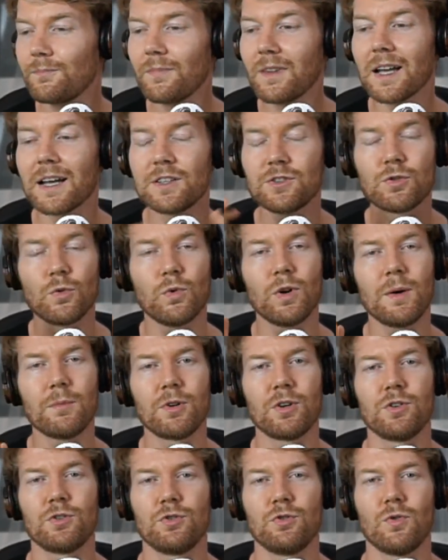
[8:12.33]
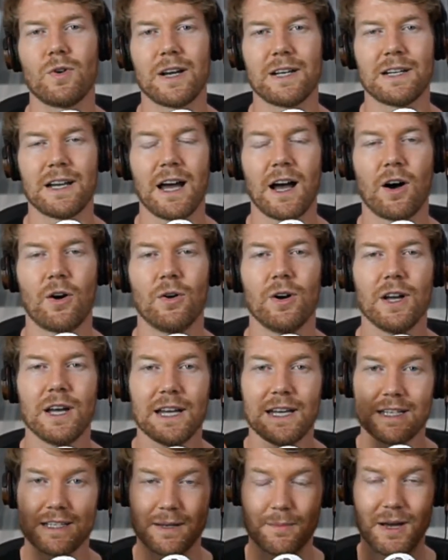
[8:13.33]
And so what I'm going to do right now
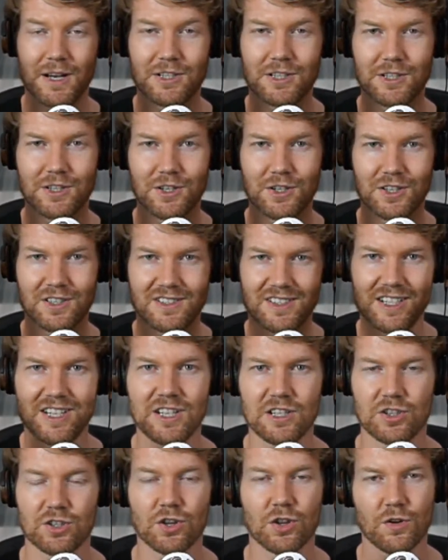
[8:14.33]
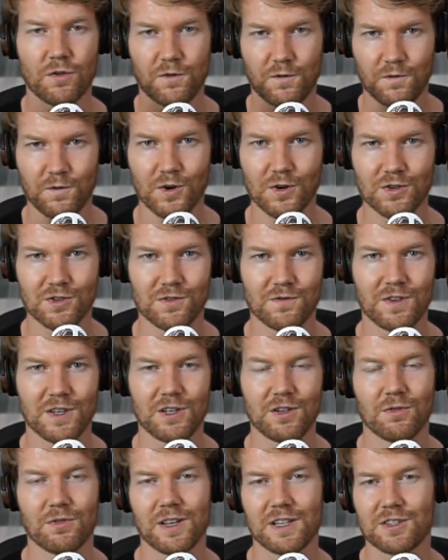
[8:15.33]
is I'm actually going to teach the first
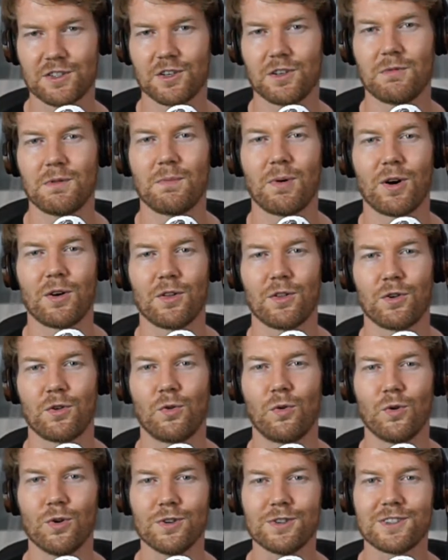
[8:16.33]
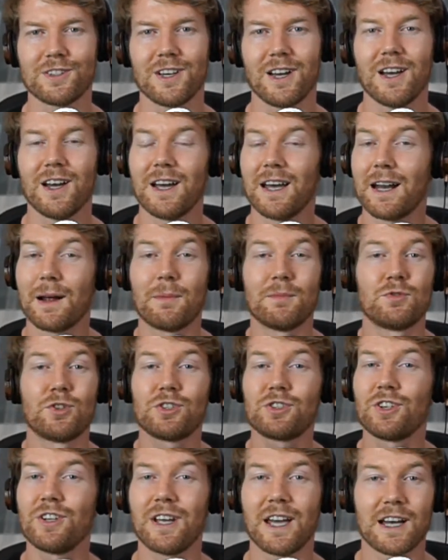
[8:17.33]
video that's going to be part of the course, and I'm
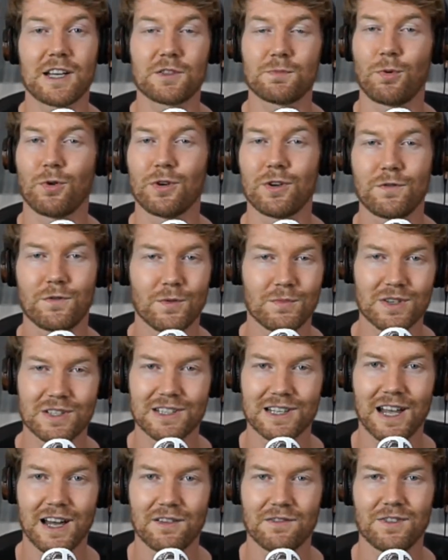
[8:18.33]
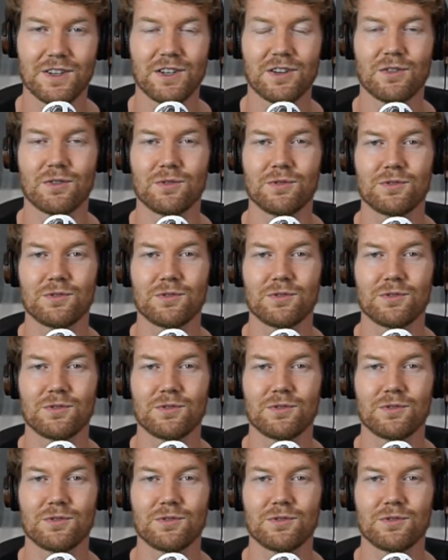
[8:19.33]
just going to export it from this live video.